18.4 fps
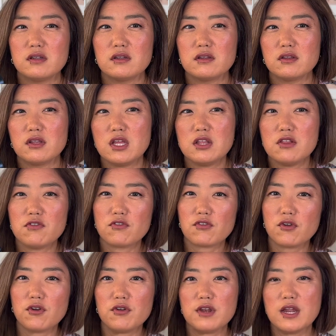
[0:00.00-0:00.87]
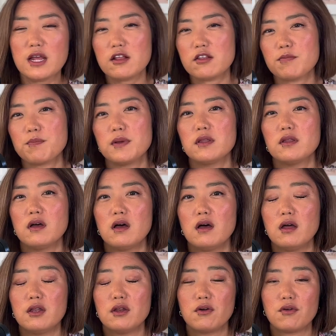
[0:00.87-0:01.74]
insert
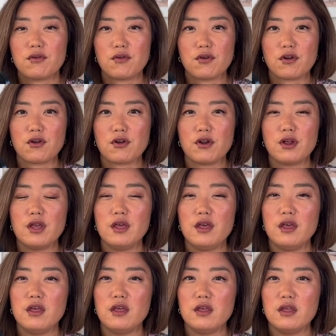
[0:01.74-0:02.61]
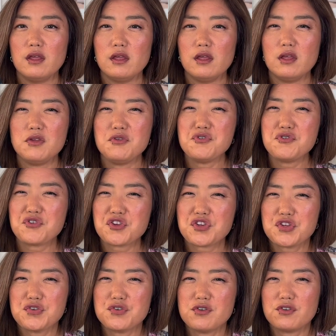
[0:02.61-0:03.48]
Nexplanon, or you
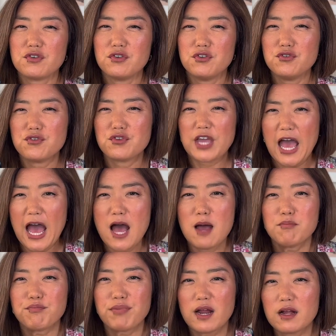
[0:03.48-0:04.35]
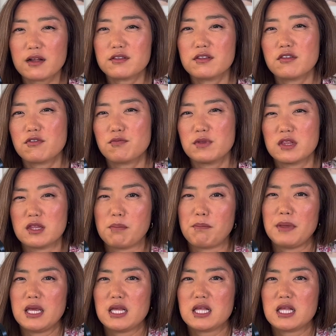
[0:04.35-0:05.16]
can practice with the pig